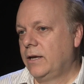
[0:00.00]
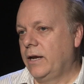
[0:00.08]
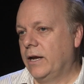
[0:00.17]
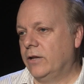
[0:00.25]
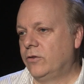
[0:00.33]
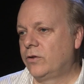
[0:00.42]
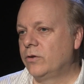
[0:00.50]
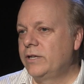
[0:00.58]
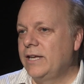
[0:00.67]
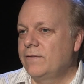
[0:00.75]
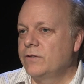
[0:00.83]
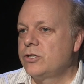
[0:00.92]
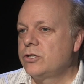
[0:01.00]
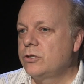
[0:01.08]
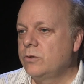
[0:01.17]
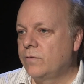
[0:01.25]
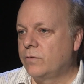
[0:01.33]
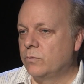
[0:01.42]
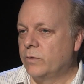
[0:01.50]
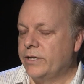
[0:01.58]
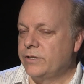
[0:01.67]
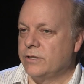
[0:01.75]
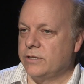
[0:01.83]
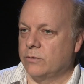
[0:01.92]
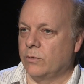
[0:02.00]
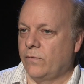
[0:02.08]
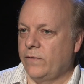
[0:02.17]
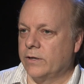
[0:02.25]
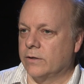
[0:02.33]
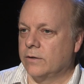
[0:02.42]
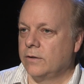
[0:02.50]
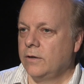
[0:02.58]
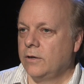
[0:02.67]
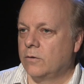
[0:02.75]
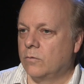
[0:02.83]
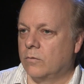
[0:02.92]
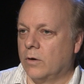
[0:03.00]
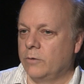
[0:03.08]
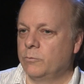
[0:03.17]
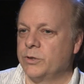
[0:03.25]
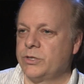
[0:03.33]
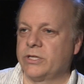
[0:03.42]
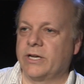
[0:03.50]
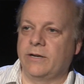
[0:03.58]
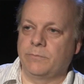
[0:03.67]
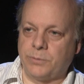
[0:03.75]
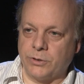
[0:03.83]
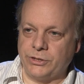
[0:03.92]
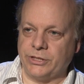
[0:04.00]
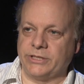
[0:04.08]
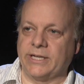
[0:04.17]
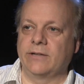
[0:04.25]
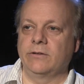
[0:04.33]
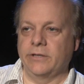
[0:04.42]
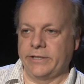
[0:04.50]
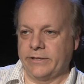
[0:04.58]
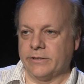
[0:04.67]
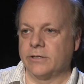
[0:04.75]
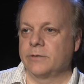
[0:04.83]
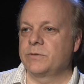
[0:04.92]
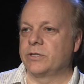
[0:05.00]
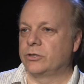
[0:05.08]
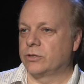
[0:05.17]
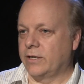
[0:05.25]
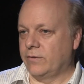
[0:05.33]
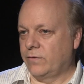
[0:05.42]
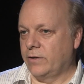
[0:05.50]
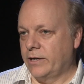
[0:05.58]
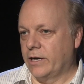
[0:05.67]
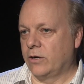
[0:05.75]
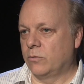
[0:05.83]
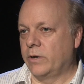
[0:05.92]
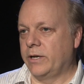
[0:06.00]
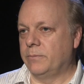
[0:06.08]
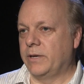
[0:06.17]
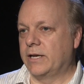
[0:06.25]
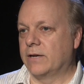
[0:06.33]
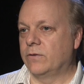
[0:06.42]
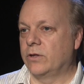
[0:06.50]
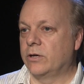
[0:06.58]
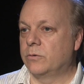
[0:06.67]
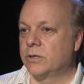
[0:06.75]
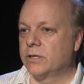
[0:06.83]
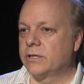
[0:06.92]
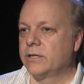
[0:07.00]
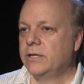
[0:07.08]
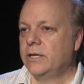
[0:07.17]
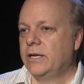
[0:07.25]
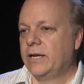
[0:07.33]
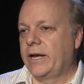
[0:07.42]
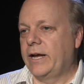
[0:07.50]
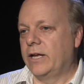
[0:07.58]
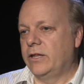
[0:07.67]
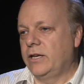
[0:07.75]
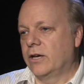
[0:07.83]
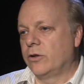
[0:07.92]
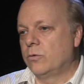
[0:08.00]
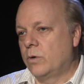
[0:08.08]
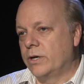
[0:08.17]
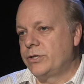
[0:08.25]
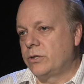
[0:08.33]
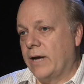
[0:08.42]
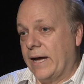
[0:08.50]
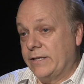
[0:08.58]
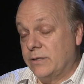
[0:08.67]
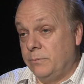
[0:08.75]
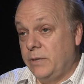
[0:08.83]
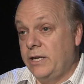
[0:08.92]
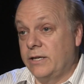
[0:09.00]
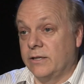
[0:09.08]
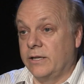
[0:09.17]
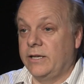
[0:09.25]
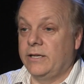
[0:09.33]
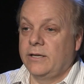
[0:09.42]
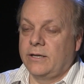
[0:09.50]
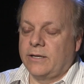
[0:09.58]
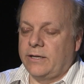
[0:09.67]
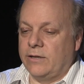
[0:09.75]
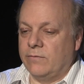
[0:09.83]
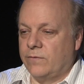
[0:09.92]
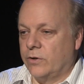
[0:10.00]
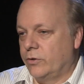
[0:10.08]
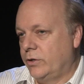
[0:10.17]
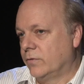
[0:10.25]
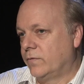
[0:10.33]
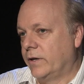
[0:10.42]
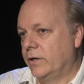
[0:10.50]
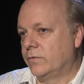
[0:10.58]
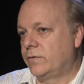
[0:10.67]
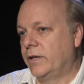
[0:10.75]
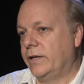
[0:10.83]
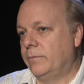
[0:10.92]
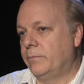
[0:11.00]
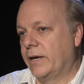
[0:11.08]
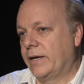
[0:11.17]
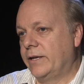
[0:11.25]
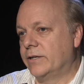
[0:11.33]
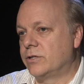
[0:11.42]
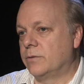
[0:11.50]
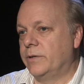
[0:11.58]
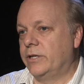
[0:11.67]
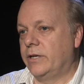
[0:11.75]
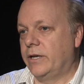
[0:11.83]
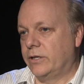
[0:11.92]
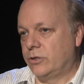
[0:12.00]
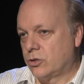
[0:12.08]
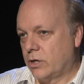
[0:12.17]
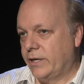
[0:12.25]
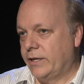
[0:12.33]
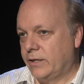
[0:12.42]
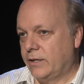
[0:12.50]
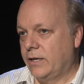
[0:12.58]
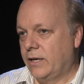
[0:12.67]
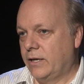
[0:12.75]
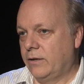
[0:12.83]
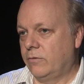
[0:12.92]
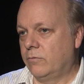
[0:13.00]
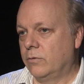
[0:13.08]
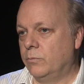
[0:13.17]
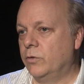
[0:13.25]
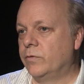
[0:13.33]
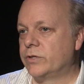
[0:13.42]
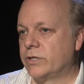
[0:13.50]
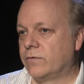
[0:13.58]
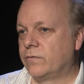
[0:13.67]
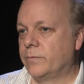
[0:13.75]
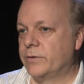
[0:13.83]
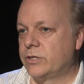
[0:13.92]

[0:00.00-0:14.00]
And so it gave us two different ways to deal with fear. One was to kind of push it down, link arms, and try and figure out a way to make everything work. And the other was to act immediately, invoke your fight or flight mechanism and try and remove yourself from the